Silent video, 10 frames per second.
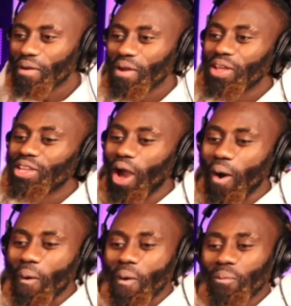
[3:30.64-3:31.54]

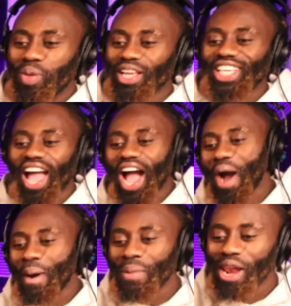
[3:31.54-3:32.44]
Yo, please y'all
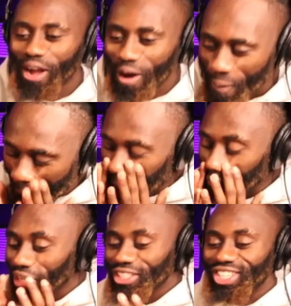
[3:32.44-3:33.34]
help me
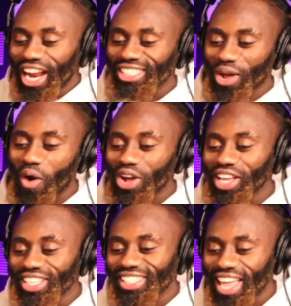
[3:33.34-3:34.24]
translate what he
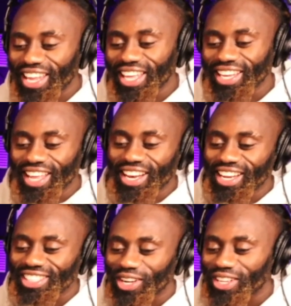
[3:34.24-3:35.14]
is saying in English
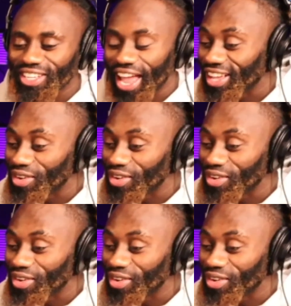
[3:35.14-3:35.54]
in like.